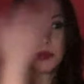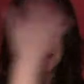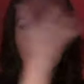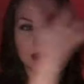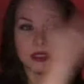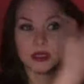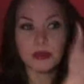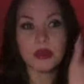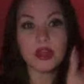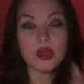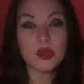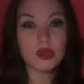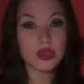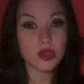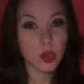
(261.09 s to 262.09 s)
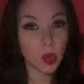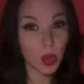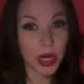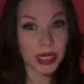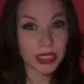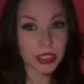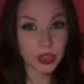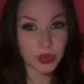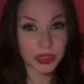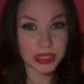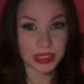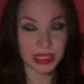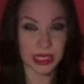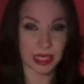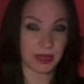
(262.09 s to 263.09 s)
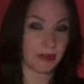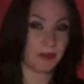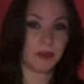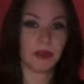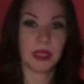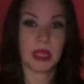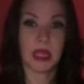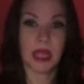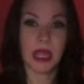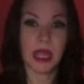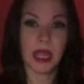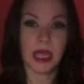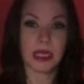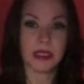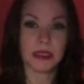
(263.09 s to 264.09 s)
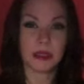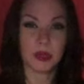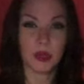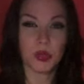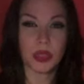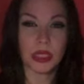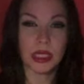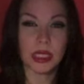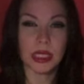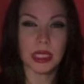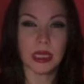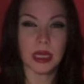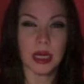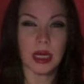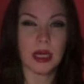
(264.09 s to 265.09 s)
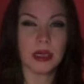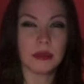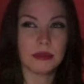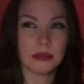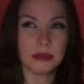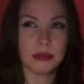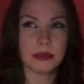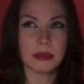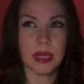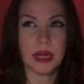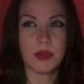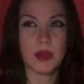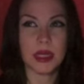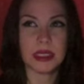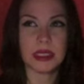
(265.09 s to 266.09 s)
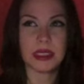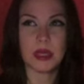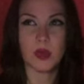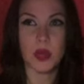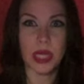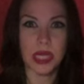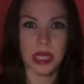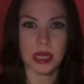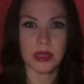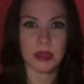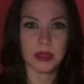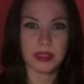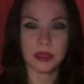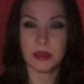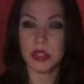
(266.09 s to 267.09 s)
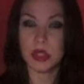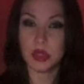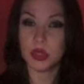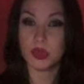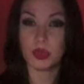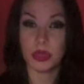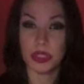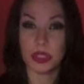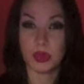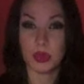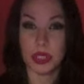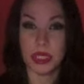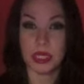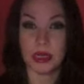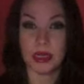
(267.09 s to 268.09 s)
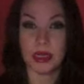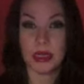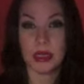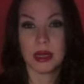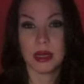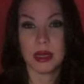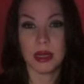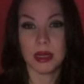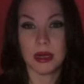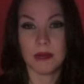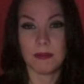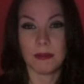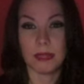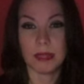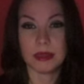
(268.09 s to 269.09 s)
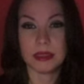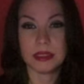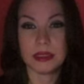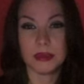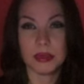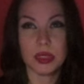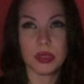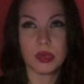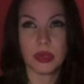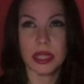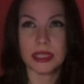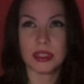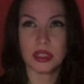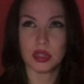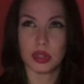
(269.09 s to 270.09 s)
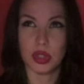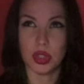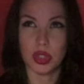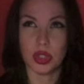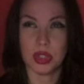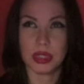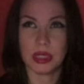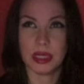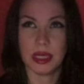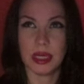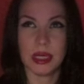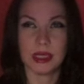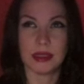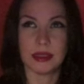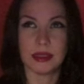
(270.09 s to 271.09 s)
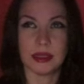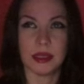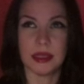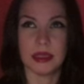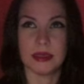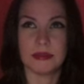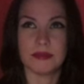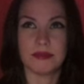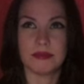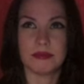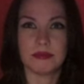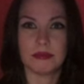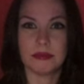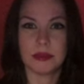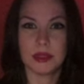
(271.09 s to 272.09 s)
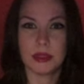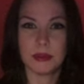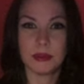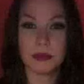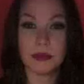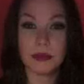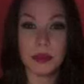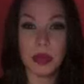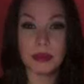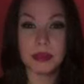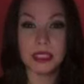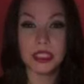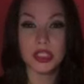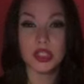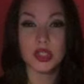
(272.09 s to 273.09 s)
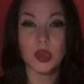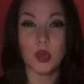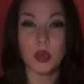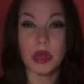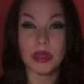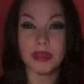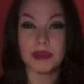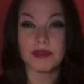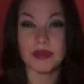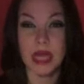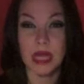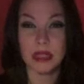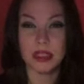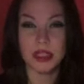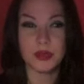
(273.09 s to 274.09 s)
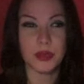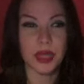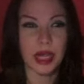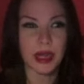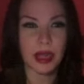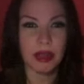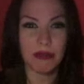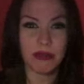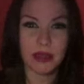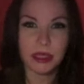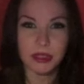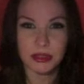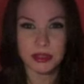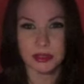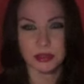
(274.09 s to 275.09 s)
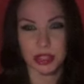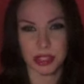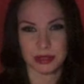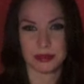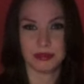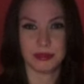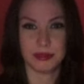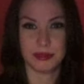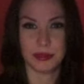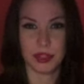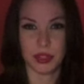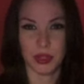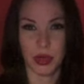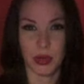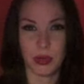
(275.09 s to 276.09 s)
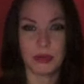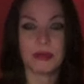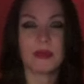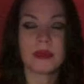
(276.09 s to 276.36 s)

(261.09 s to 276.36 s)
Somebody who's quite interesting and really, I want to say witty, somebody who's really witty, somebody who likes to learn, and probably is just a wealth of knowledge, but on every little subject, you know.